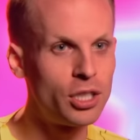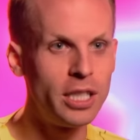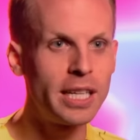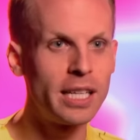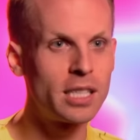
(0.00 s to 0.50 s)

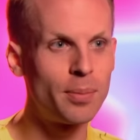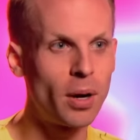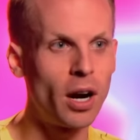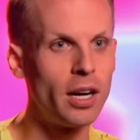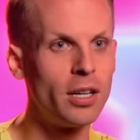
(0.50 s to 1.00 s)
she gets the
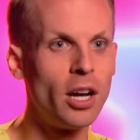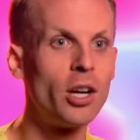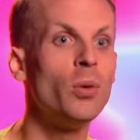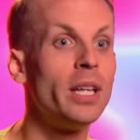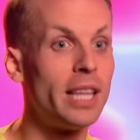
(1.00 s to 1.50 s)
part not
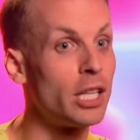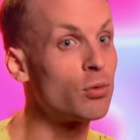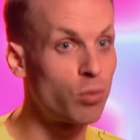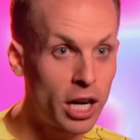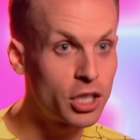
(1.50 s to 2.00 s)
only that's
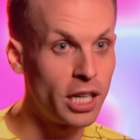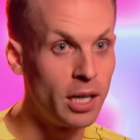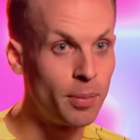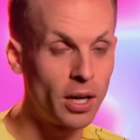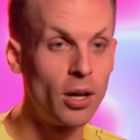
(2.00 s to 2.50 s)

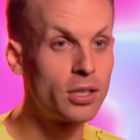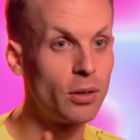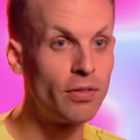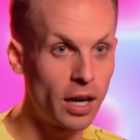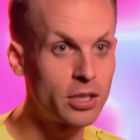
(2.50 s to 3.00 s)
Russian, but also
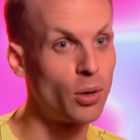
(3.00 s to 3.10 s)
fucks a